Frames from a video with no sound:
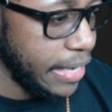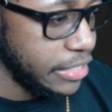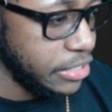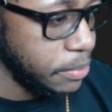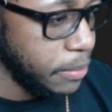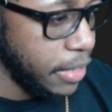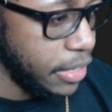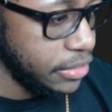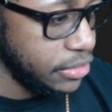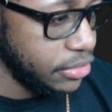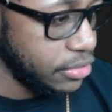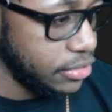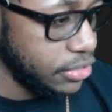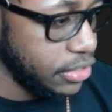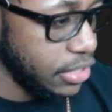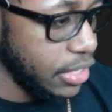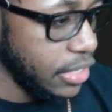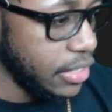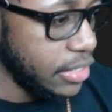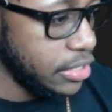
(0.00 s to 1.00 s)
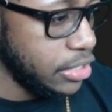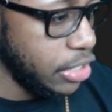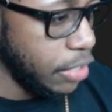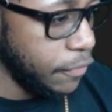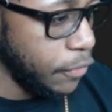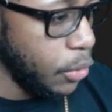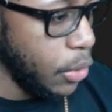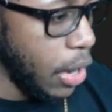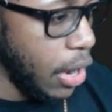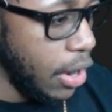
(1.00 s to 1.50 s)
monsters,
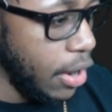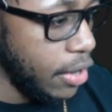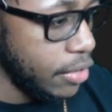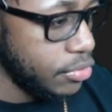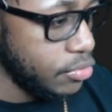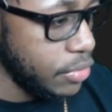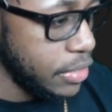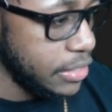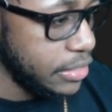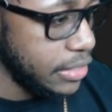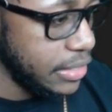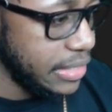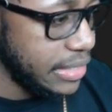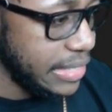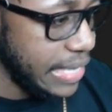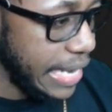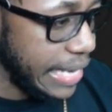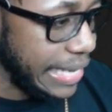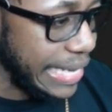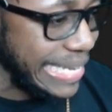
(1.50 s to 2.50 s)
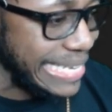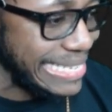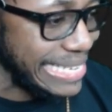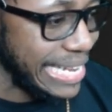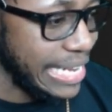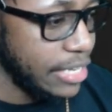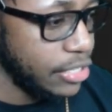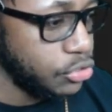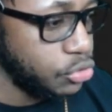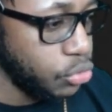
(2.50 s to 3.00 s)
shuffle all 3 into the deck,
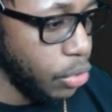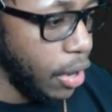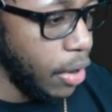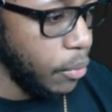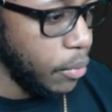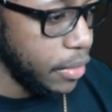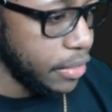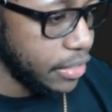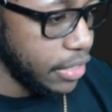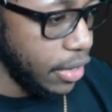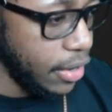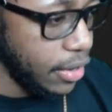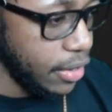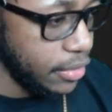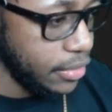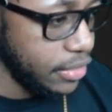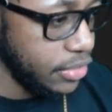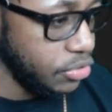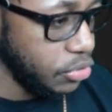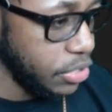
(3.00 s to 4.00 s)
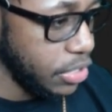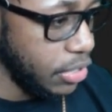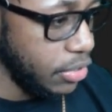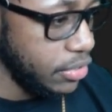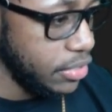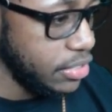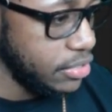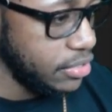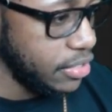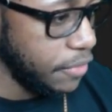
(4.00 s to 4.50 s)
then draw 1 card. You can
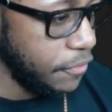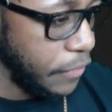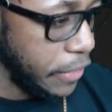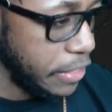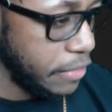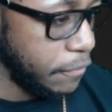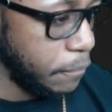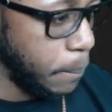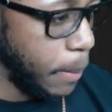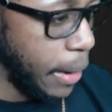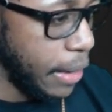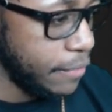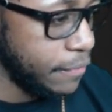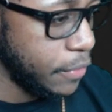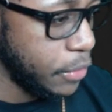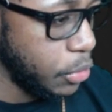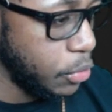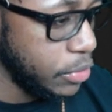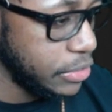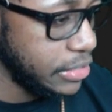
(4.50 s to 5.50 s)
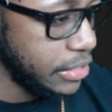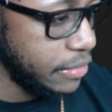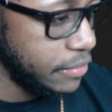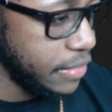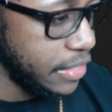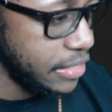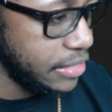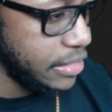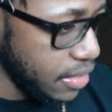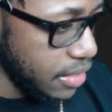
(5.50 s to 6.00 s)
only use the effect of Pot of
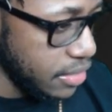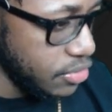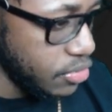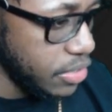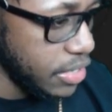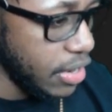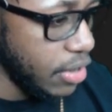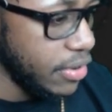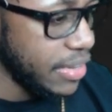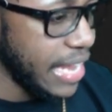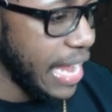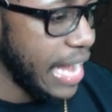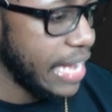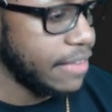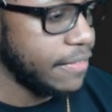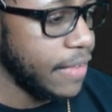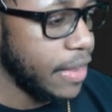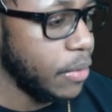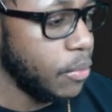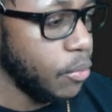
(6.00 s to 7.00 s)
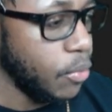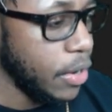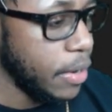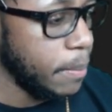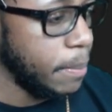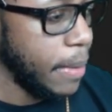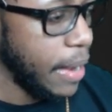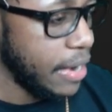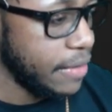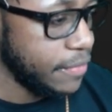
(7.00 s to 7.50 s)
Acquisitiveness. You can only activate
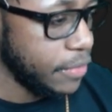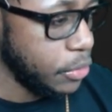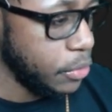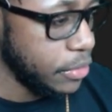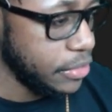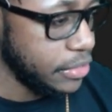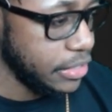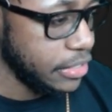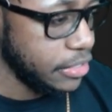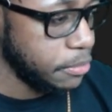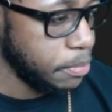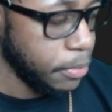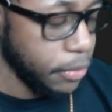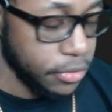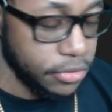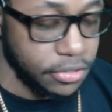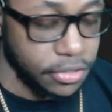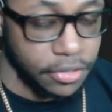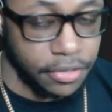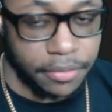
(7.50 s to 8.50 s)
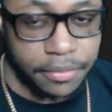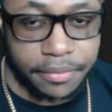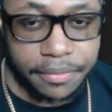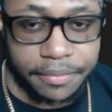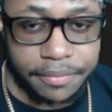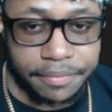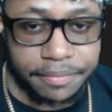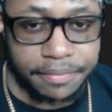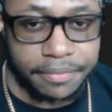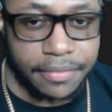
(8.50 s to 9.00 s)
1 Pot of Acquisitiveness per turn.
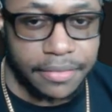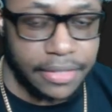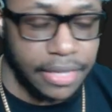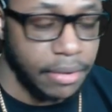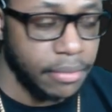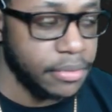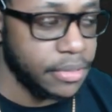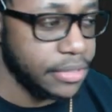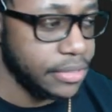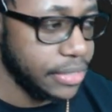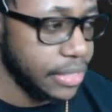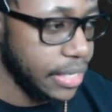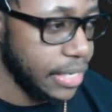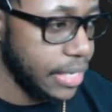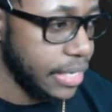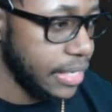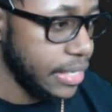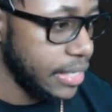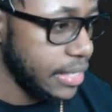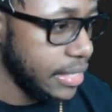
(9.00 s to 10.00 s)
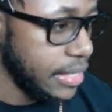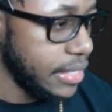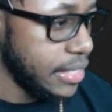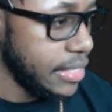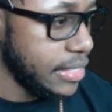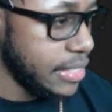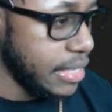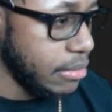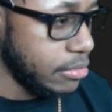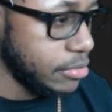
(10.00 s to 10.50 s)
That was a
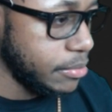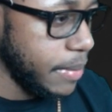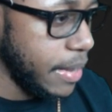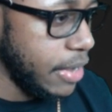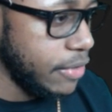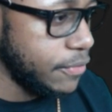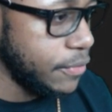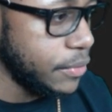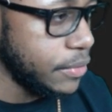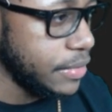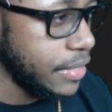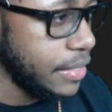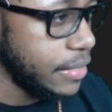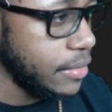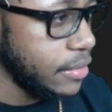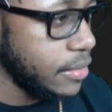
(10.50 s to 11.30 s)
mouthful there.